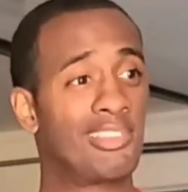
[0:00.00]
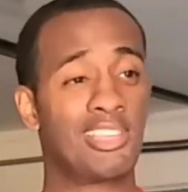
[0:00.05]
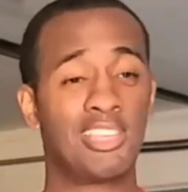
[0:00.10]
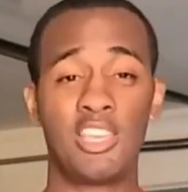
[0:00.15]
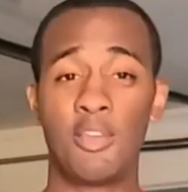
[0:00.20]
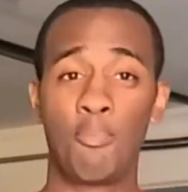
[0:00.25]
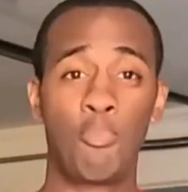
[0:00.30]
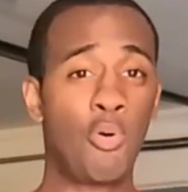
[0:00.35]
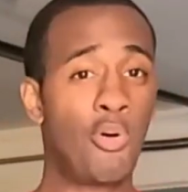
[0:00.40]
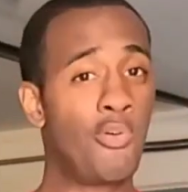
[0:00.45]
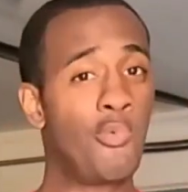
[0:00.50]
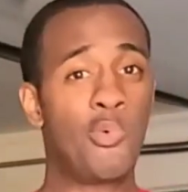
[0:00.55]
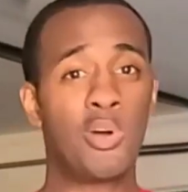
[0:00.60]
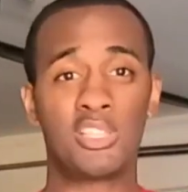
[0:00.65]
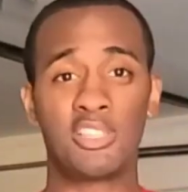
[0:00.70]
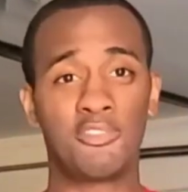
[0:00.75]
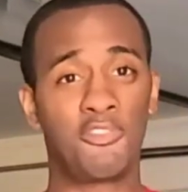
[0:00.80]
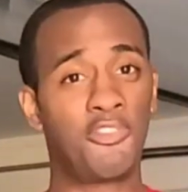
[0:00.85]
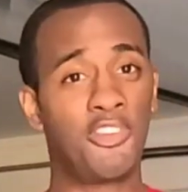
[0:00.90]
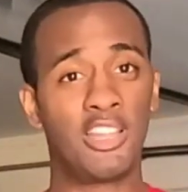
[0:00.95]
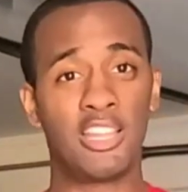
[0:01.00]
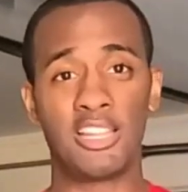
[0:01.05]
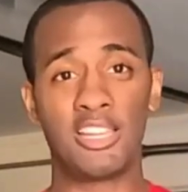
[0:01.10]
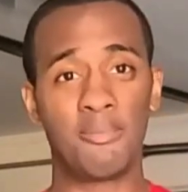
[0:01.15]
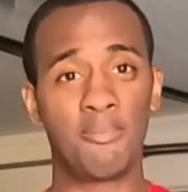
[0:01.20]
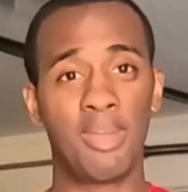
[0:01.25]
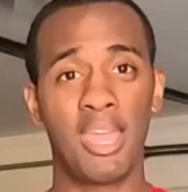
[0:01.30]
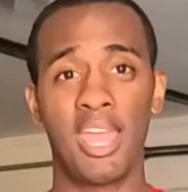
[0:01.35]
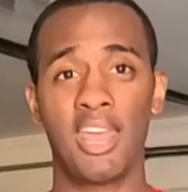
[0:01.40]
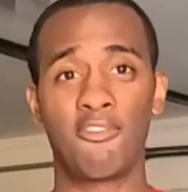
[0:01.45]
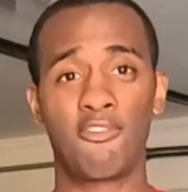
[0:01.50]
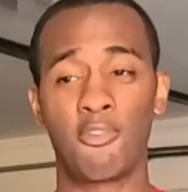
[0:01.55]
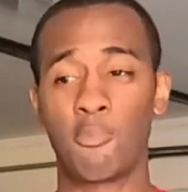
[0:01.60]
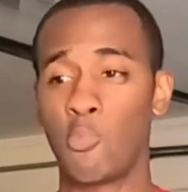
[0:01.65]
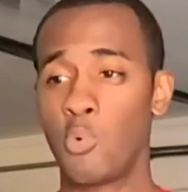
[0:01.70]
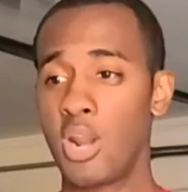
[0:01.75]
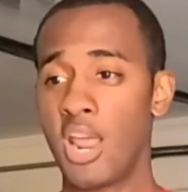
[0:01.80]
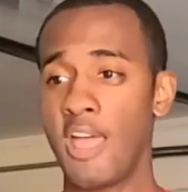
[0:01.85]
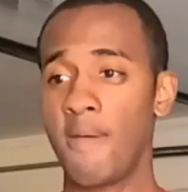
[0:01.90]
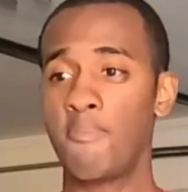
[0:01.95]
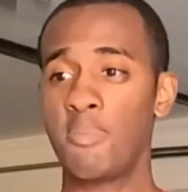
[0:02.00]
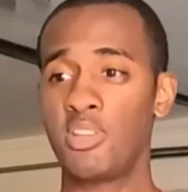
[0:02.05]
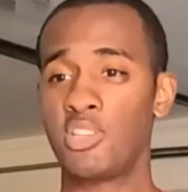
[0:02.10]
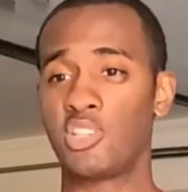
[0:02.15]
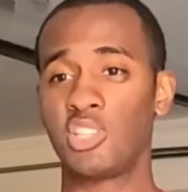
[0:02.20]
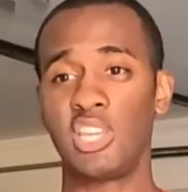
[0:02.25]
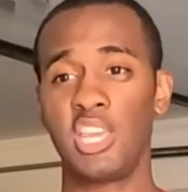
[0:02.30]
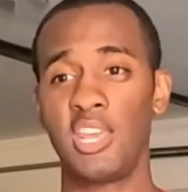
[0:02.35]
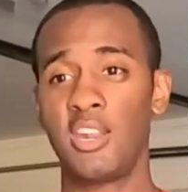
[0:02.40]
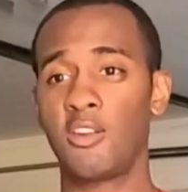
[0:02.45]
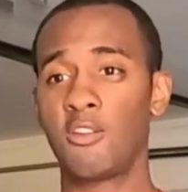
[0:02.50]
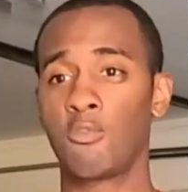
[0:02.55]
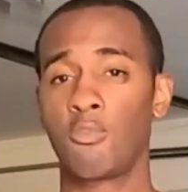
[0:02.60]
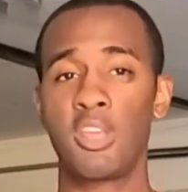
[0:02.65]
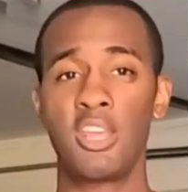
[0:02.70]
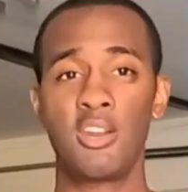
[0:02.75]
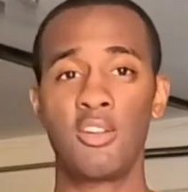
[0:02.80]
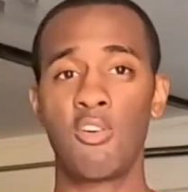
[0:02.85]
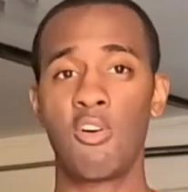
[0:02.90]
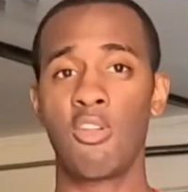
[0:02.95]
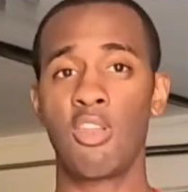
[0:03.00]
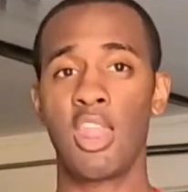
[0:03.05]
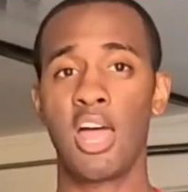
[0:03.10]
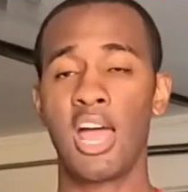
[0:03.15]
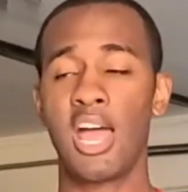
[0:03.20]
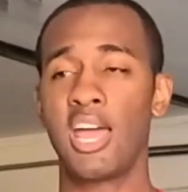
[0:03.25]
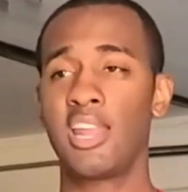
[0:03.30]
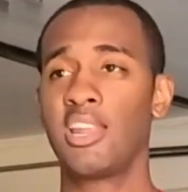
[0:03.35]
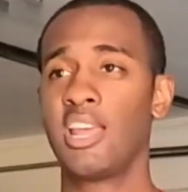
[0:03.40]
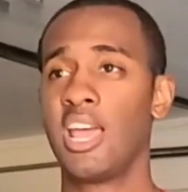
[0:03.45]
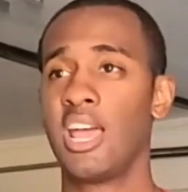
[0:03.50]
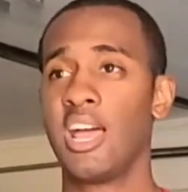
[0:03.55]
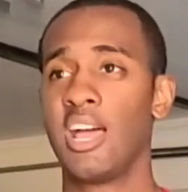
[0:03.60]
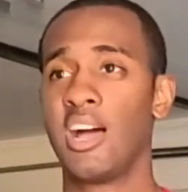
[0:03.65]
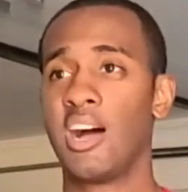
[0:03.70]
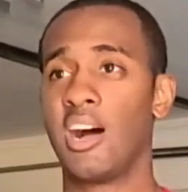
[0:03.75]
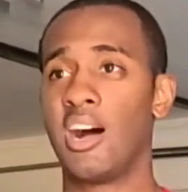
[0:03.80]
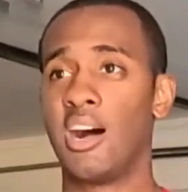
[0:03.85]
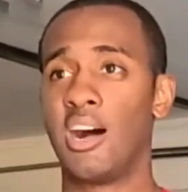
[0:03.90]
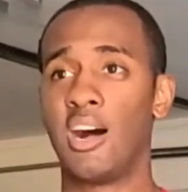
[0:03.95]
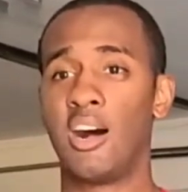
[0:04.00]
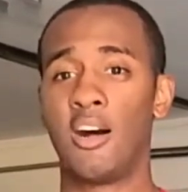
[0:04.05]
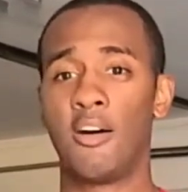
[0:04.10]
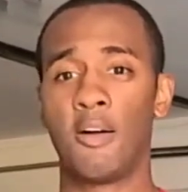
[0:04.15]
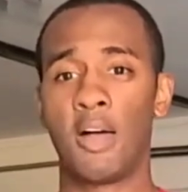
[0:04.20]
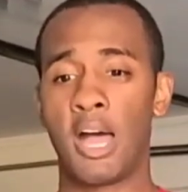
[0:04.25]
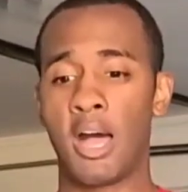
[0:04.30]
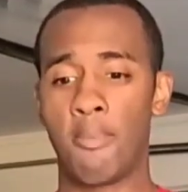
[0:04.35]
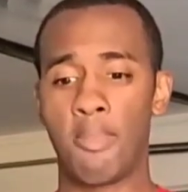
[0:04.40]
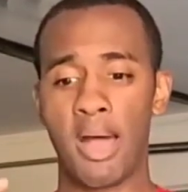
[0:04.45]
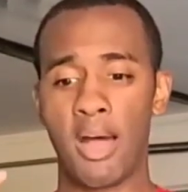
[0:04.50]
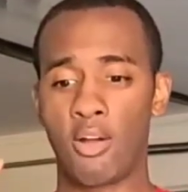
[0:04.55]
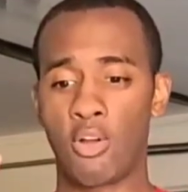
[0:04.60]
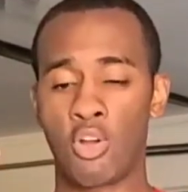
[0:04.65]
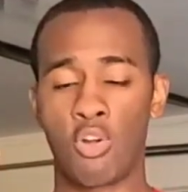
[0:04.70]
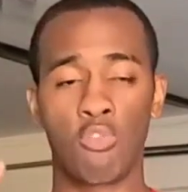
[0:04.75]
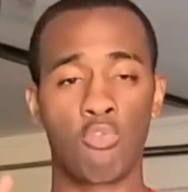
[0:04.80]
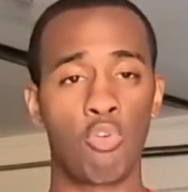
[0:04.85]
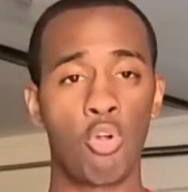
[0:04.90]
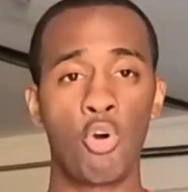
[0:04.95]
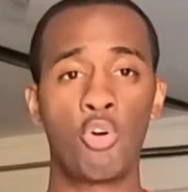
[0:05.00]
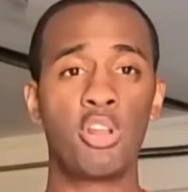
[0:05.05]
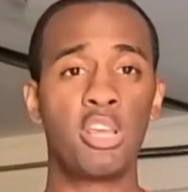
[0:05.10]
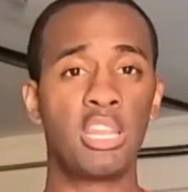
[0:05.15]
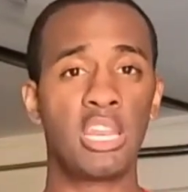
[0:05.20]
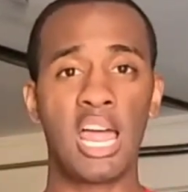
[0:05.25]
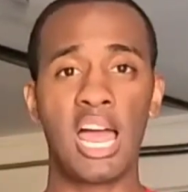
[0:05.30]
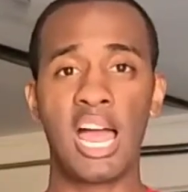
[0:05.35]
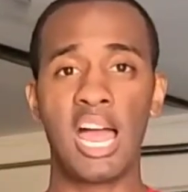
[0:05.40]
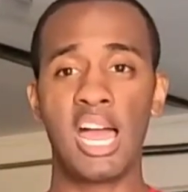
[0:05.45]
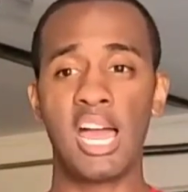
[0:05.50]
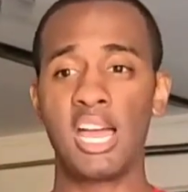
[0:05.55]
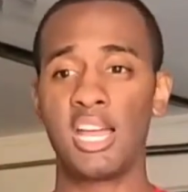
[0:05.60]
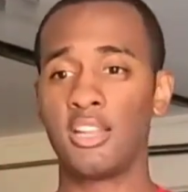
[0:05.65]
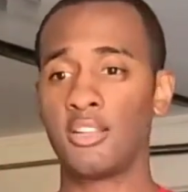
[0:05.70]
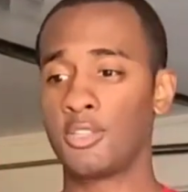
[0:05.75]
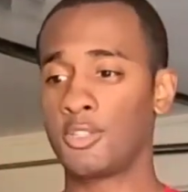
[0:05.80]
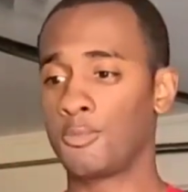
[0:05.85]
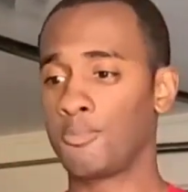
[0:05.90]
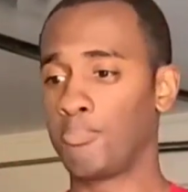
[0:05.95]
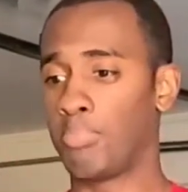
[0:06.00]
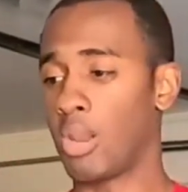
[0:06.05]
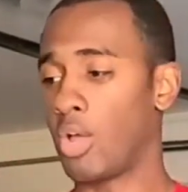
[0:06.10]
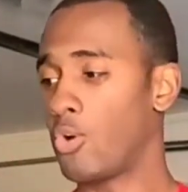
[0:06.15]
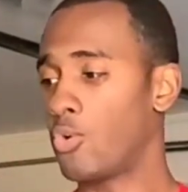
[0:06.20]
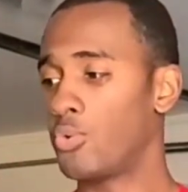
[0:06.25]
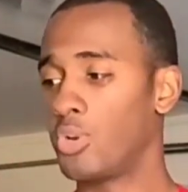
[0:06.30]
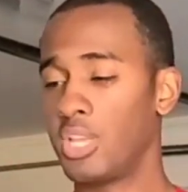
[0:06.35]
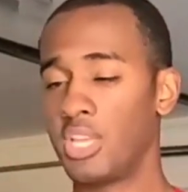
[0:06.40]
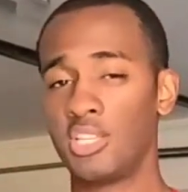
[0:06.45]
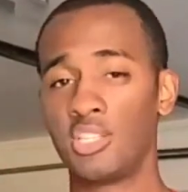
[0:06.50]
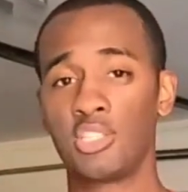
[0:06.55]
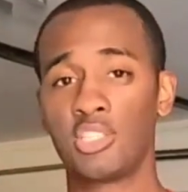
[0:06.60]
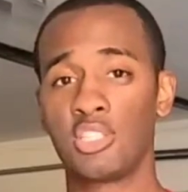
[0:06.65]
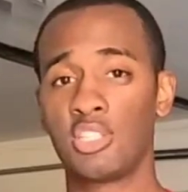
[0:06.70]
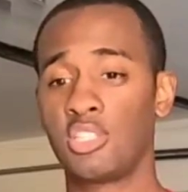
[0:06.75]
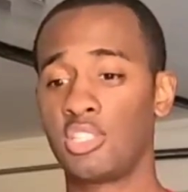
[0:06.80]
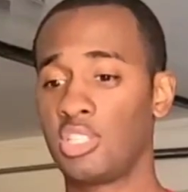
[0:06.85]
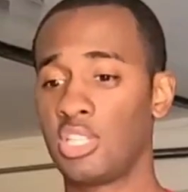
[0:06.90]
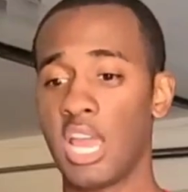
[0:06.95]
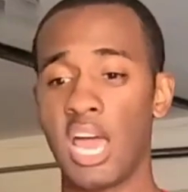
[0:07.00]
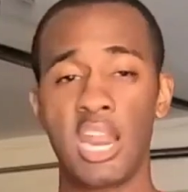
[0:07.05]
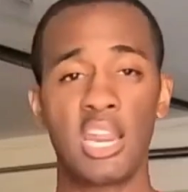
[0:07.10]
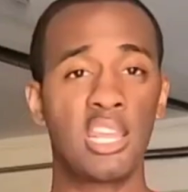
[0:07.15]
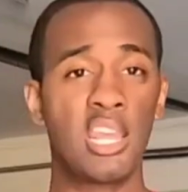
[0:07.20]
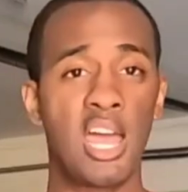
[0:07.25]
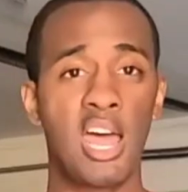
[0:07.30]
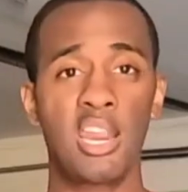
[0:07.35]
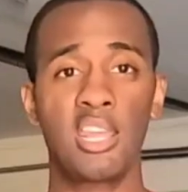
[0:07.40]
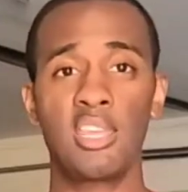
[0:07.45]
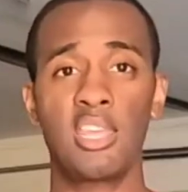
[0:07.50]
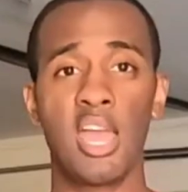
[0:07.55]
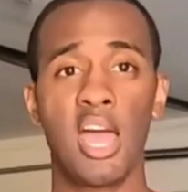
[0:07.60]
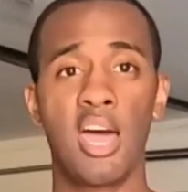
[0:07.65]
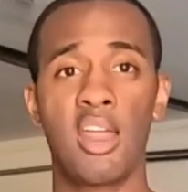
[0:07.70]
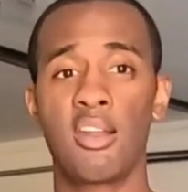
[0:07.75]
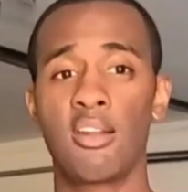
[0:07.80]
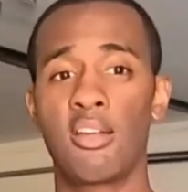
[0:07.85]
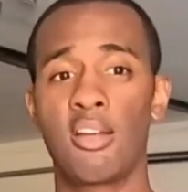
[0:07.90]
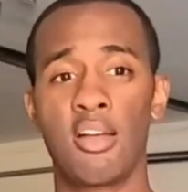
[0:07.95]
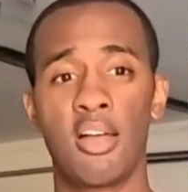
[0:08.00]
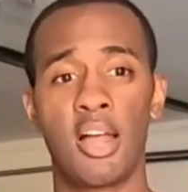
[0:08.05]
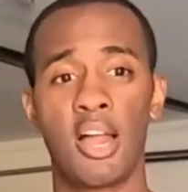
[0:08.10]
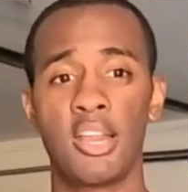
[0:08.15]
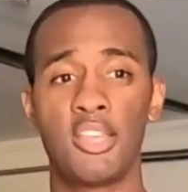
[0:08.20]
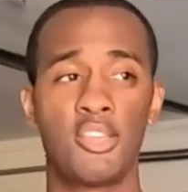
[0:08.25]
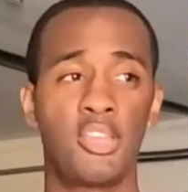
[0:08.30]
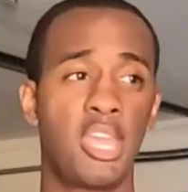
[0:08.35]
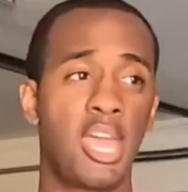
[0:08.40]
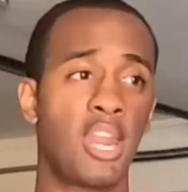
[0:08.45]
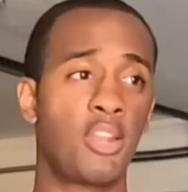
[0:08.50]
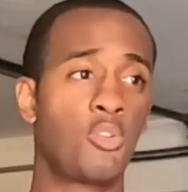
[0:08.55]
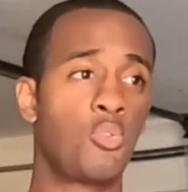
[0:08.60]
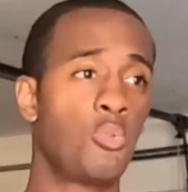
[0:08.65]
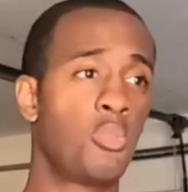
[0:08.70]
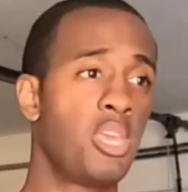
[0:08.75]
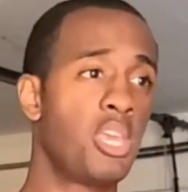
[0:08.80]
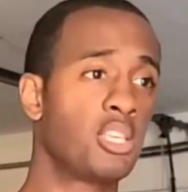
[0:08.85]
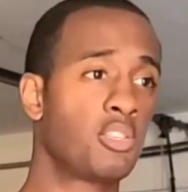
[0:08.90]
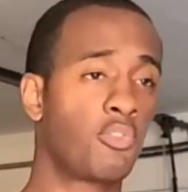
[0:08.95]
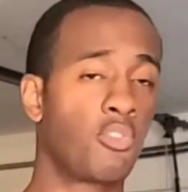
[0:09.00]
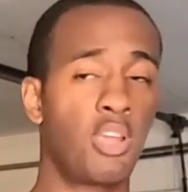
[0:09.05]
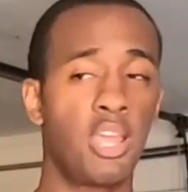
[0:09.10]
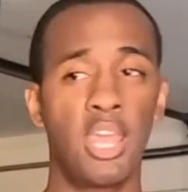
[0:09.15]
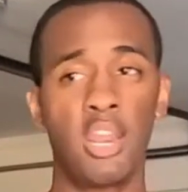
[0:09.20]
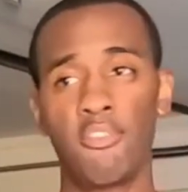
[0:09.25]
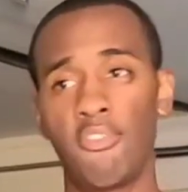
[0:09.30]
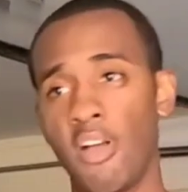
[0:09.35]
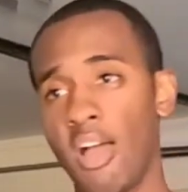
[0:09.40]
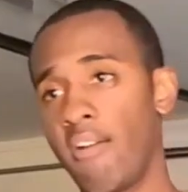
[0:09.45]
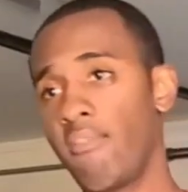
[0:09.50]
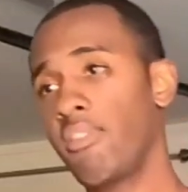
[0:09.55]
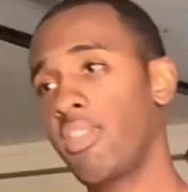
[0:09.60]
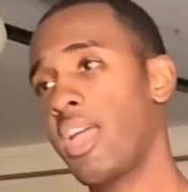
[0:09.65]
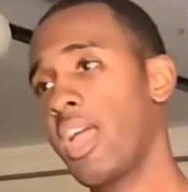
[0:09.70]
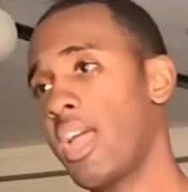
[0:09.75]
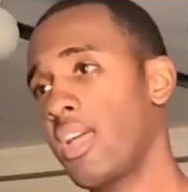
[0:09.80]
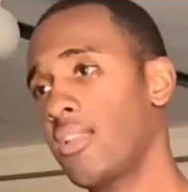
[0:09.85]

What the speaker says: your boy wasn't feeling it, man. From what I've been seeing and reading online, about corroded lines, blown engines, yada yada yada. You gotta do this for E85,